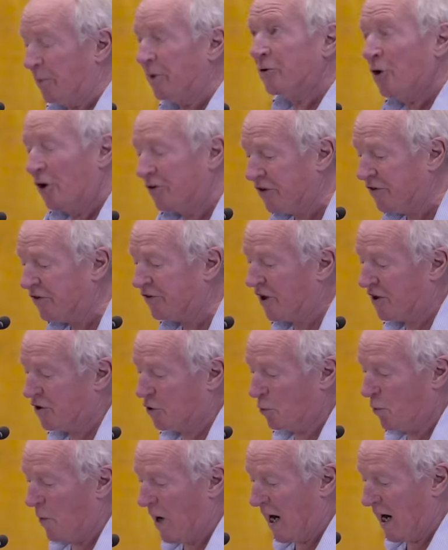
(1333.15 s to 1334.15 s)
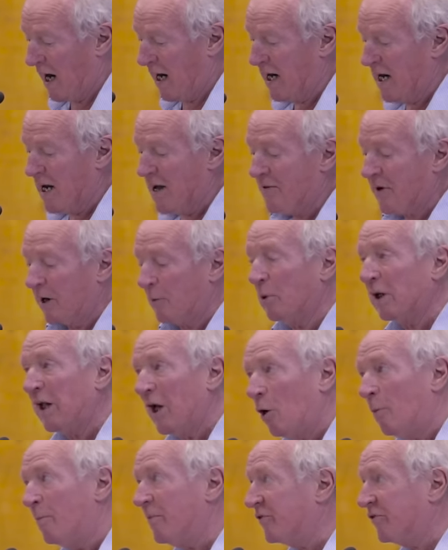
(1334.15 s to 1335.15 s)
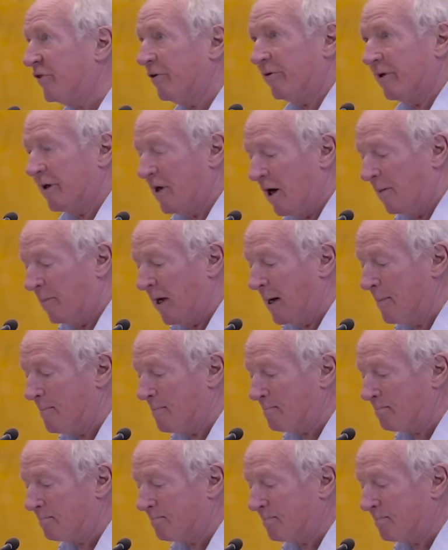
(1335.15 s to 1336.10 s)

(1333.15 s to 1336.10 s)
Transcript: but not in such a way that it will help the Syrian army.